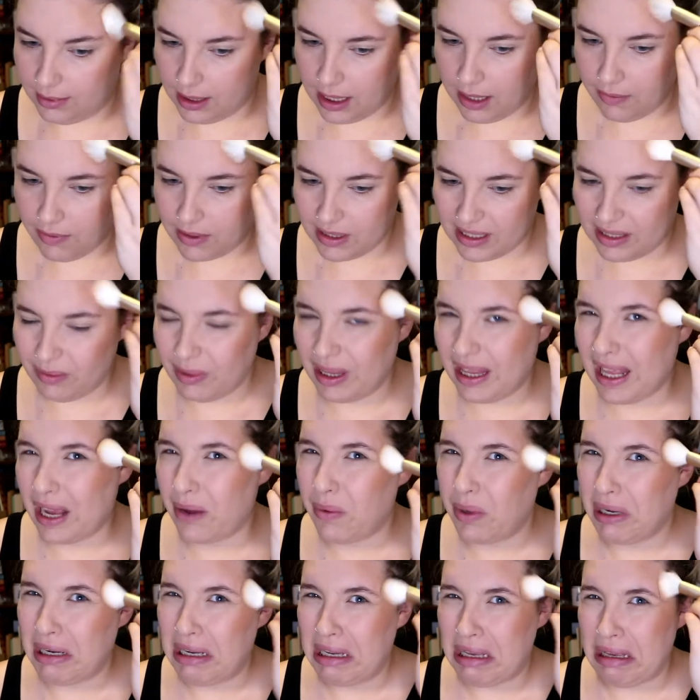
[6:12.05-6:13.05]
Everyone's gonna be like,
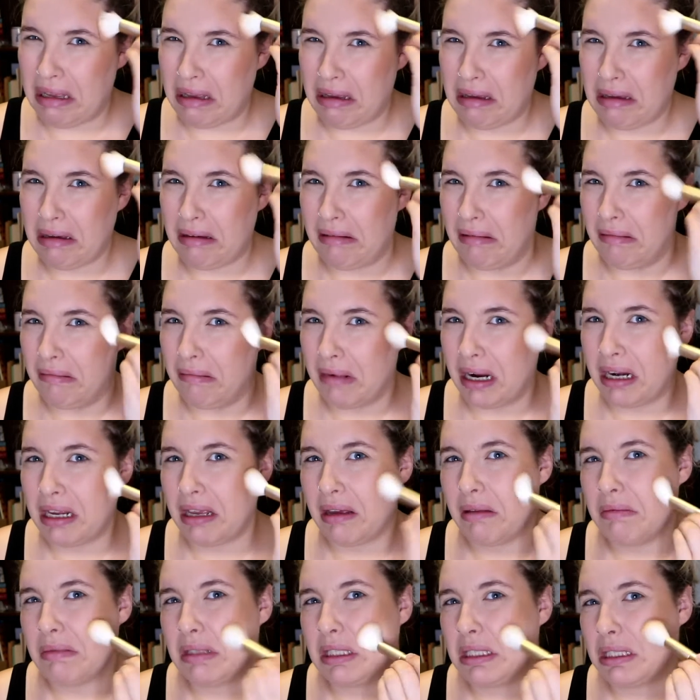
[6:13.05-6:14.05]
what are you? Why do
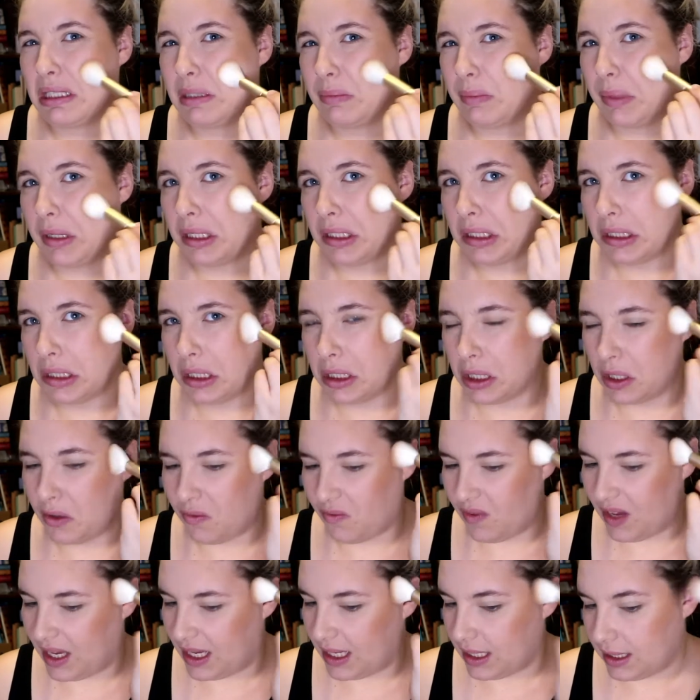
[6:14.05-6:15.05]
you have spots on your
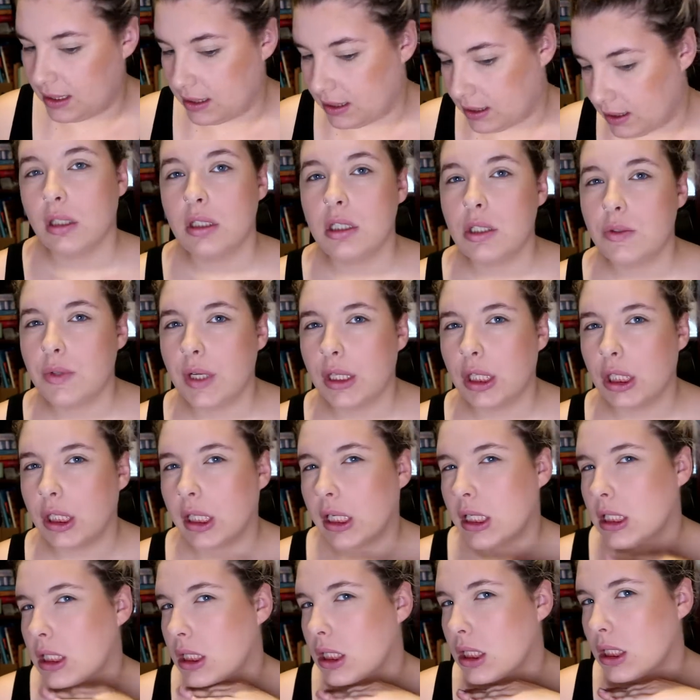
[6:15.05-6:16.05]
face? Do I look
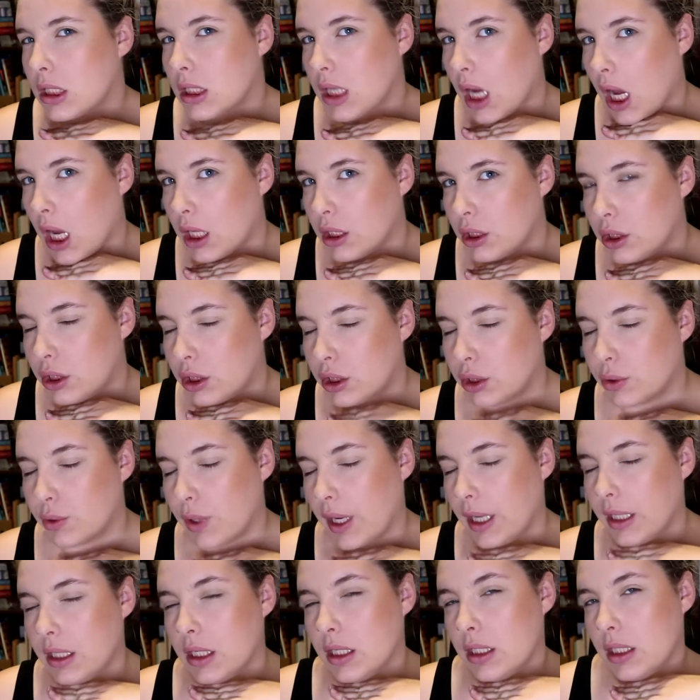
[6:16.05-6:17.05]
like a snatched
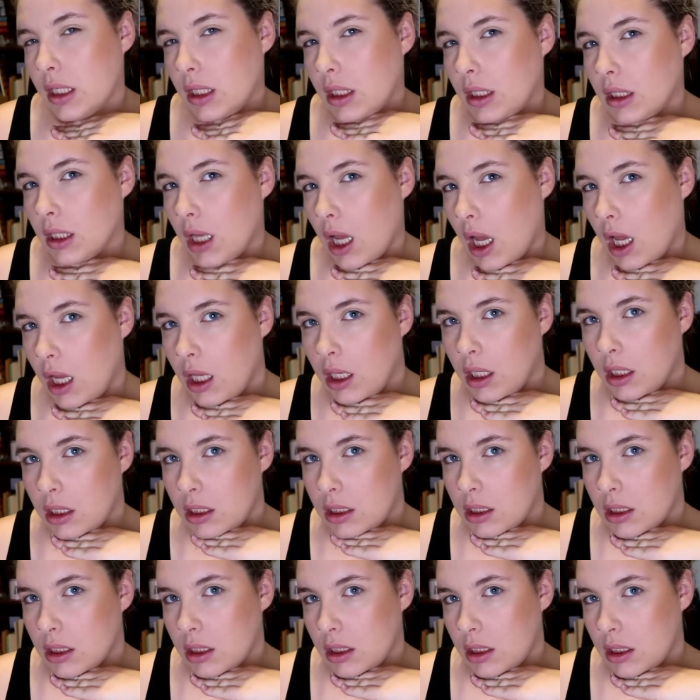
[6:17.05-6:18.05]
reindeer
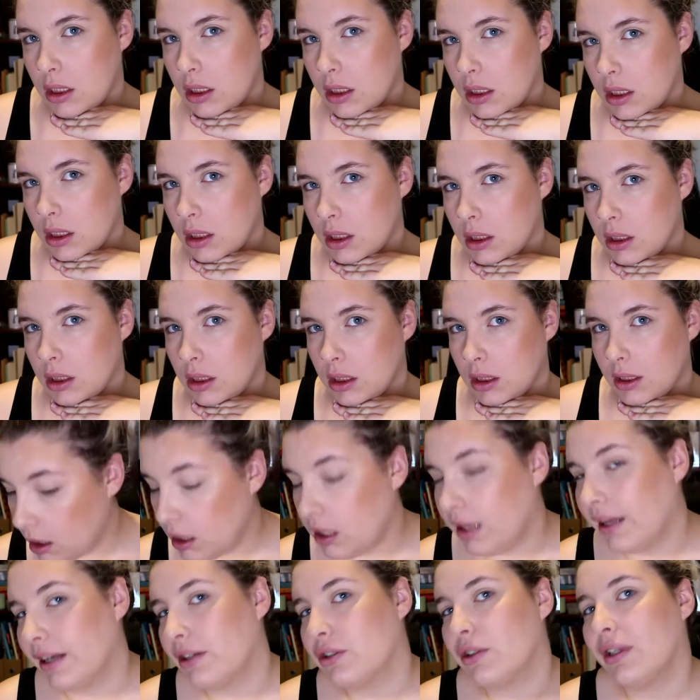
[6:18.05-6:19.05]
yet?
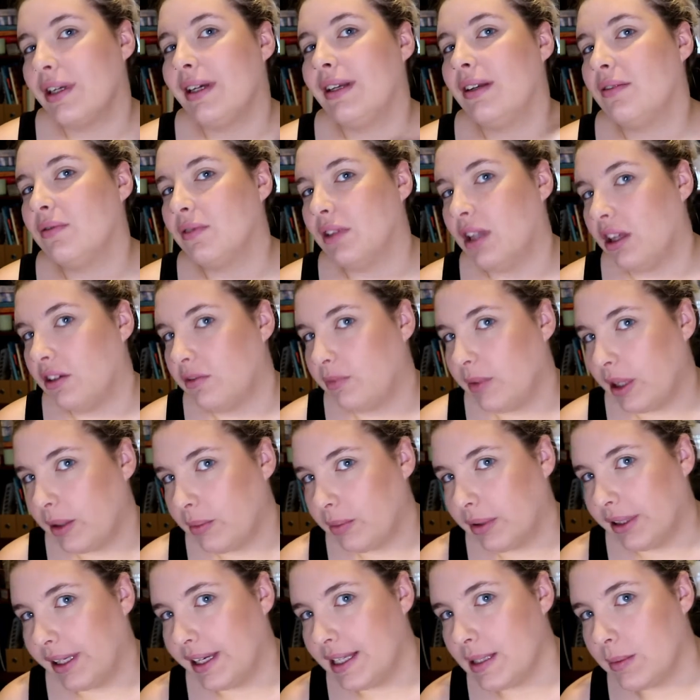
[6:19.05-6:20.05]
Actually, I kind of love my
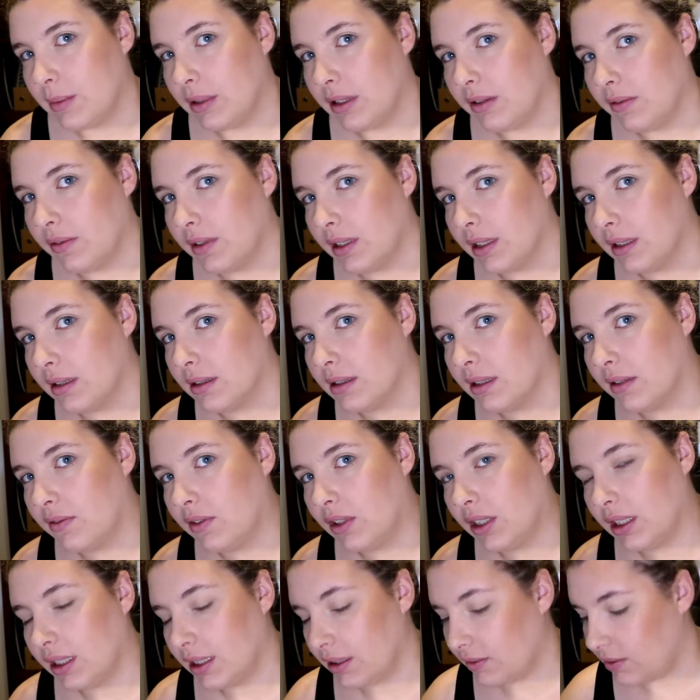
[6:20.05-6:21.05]
placement of this. I
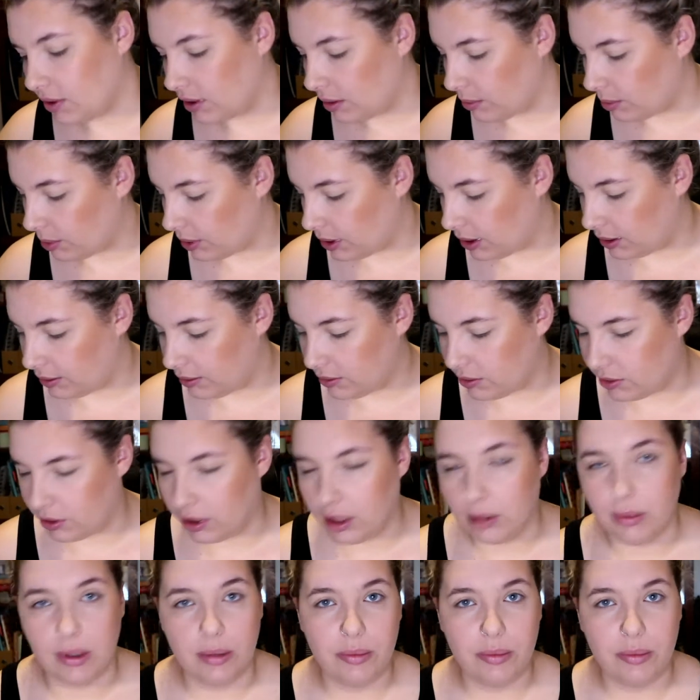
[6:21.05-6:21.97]
feel like I've done a pretty good job.